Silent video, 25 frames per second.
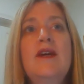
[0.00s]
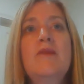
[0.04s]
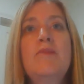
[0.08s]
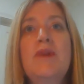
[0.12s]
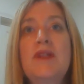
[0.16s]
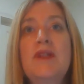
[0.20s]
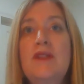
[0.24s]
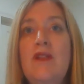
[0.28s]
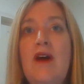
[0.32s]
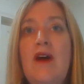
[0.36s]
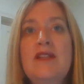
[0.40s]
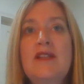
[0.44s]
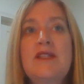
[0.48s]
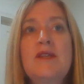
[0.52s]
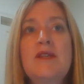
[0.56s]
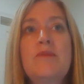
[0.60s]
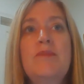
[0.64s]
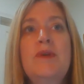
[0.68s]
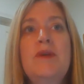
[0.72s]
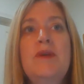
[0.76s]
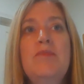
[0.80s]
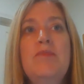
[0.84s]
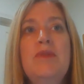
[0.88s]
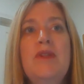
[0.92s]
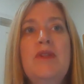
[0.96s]
But lots of
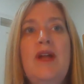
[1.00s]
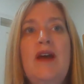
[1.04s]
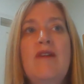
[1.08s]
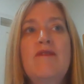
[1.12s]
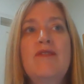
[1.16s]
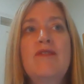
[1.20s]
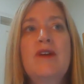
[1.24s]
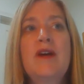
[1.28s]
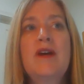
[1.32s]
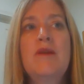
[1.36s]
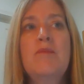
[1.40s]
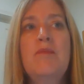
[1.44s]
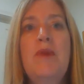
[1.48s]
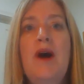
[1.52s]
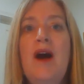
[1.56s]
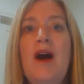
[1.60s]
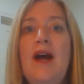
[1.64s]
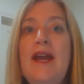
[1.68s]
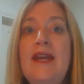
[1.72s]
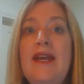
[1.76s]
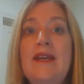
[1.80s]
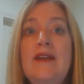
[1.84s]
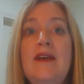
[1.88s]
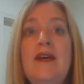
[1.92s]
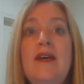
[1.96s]
people have
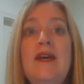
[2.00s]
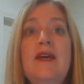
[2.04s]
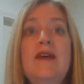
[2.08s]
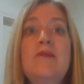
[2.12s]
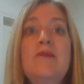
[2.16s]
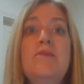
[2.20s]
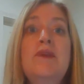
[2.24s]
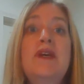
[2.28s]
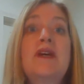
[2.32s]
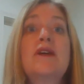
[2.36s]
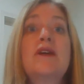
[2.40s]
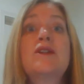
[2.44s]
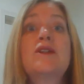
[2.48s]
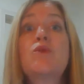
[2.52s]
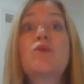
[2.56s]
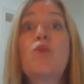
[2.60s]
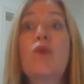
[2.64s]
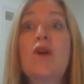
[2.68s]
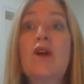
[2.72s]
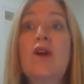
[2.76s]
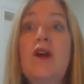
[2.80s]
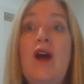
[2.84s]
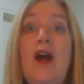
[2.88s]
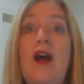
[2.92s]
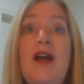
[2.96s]
combined because
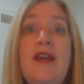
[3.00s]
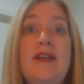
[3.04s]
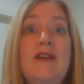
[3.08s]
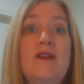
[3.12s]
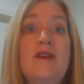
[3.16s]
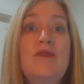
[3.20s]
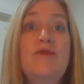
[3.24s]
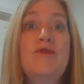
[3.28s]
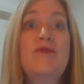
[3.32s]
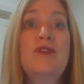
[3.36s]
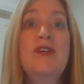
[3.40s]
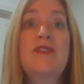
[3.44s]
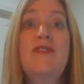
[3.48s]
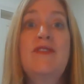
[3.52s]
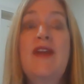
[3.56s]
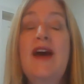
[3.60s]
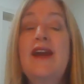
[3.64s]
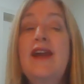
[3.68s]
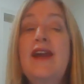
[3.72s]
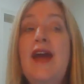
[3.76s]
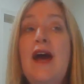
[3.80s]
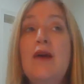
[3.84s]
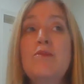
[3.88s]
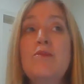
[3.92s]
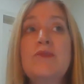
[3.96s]
we're kind of in
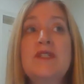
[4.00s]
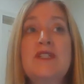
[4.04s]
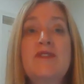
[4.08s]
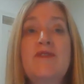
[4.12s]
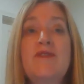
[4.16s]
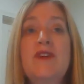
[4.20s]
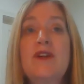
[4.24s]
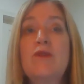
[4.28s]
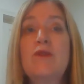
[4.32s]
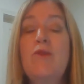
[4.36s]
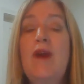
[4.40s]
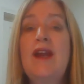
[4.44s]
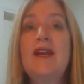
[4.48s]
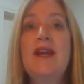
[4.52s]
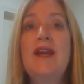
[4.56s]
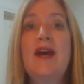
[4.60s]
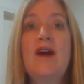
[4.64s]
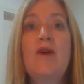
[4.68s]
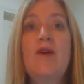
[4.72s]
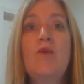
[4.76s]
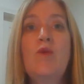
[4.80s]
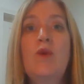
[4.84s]
that atmosphere right now